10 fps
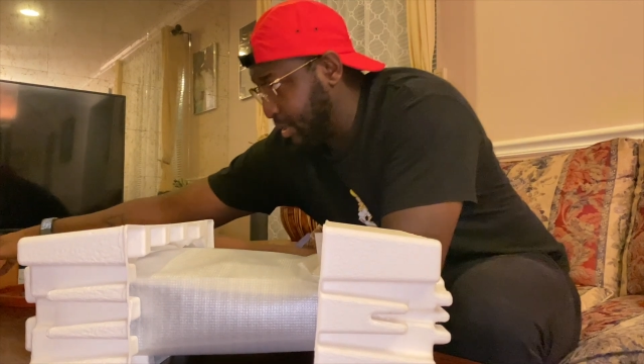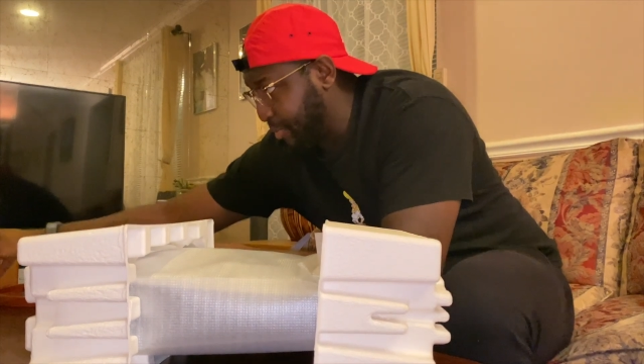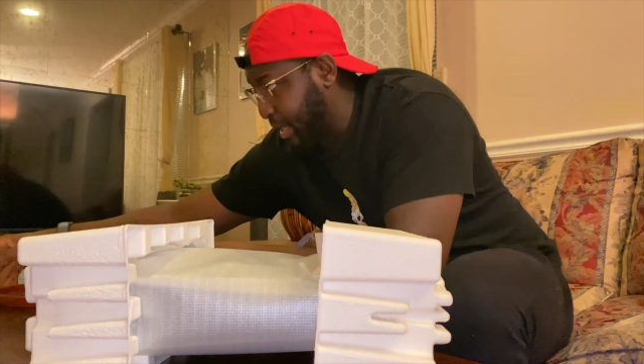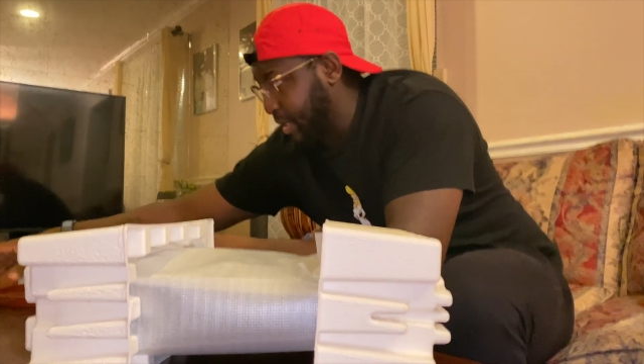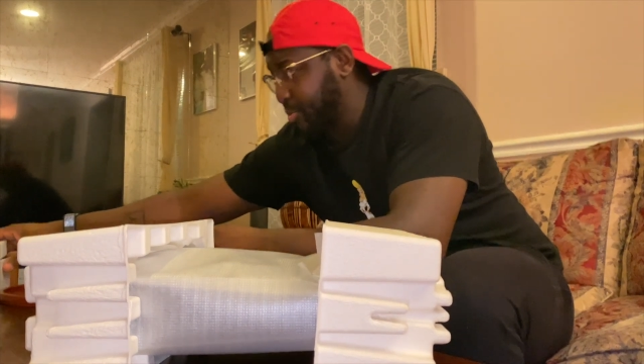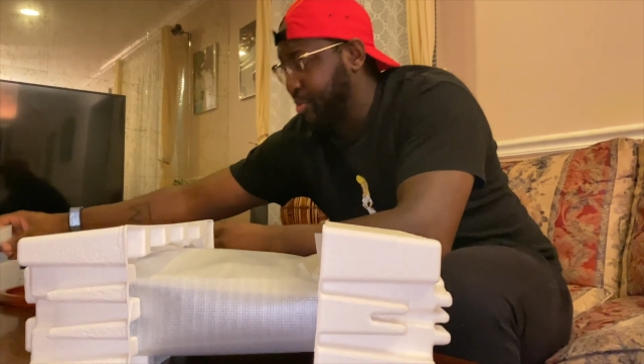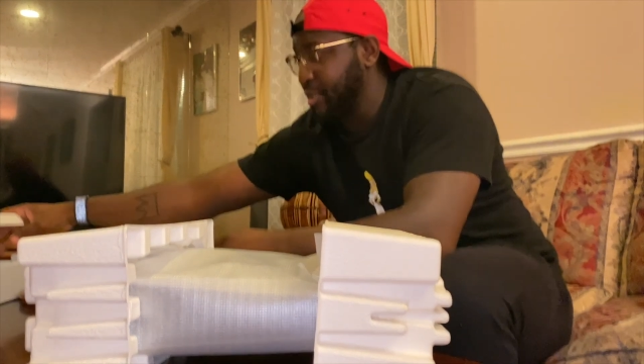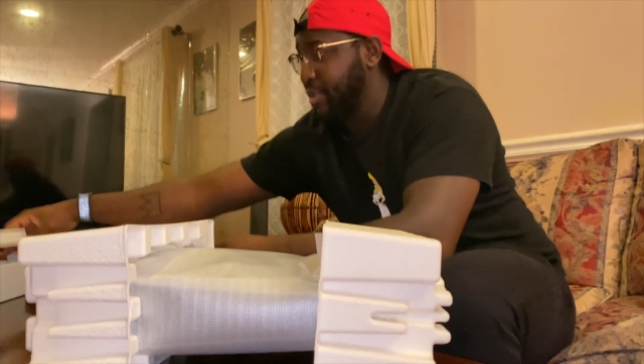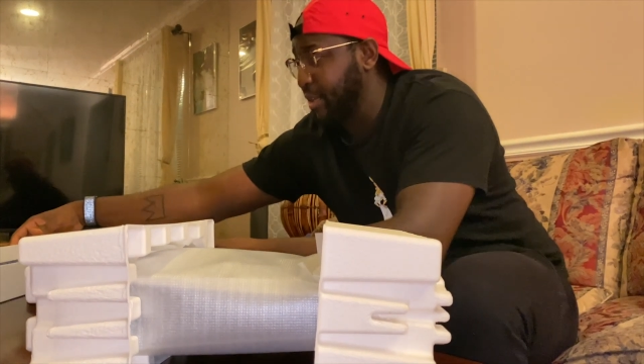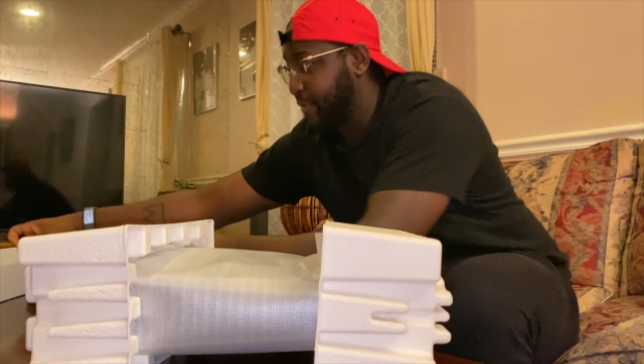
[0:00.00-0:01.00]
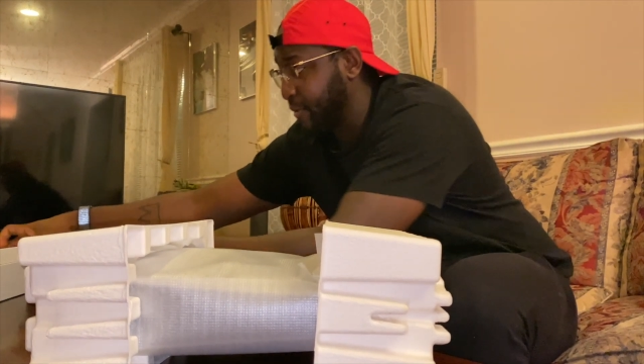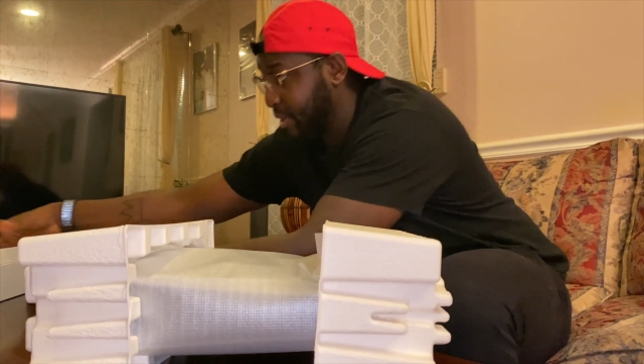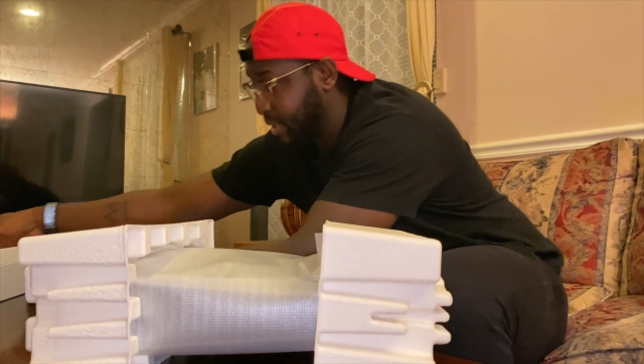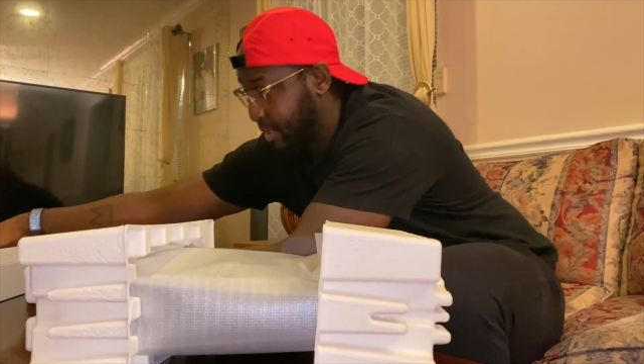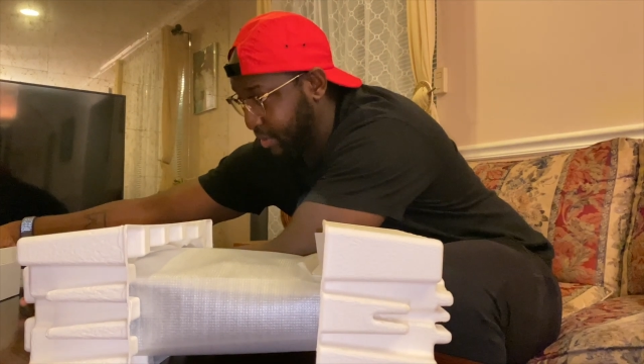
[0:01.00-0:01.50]
box, pretty
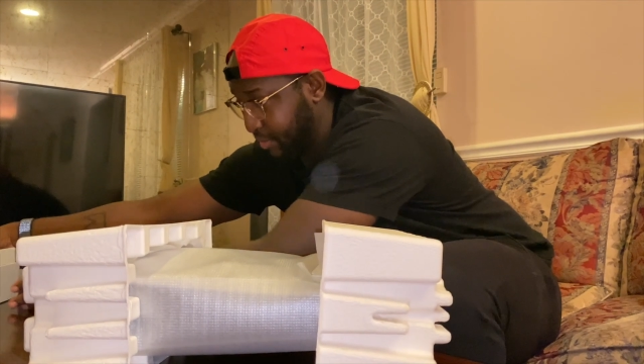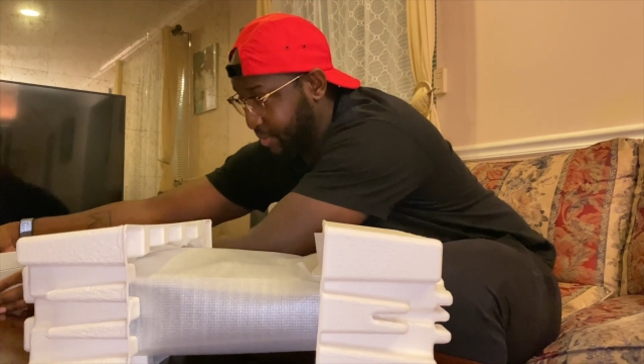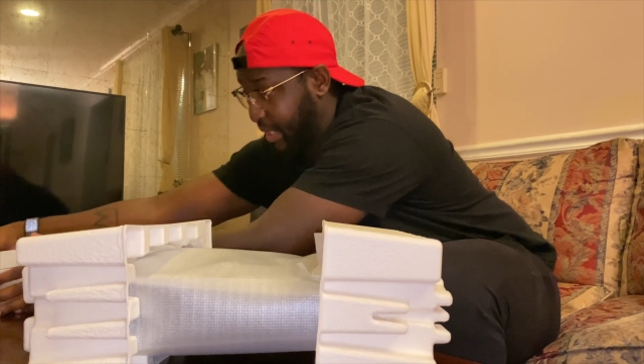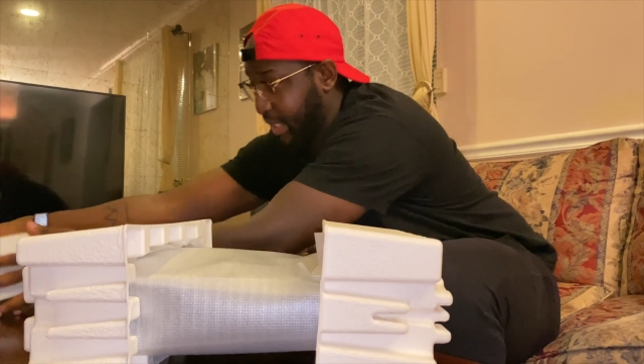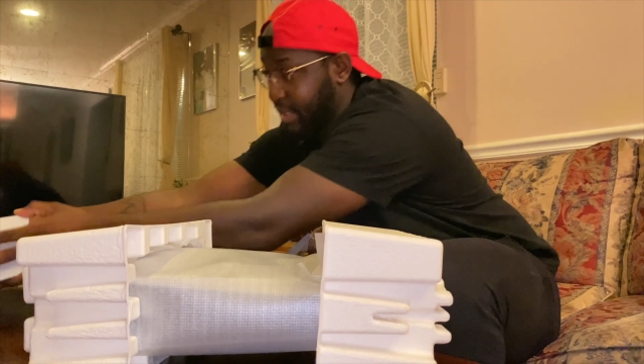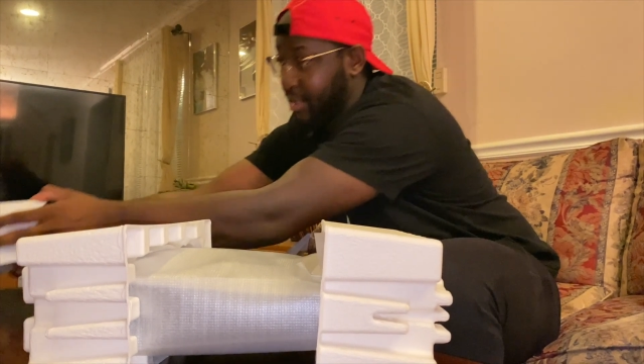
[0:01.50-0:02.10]
straightforward. You get this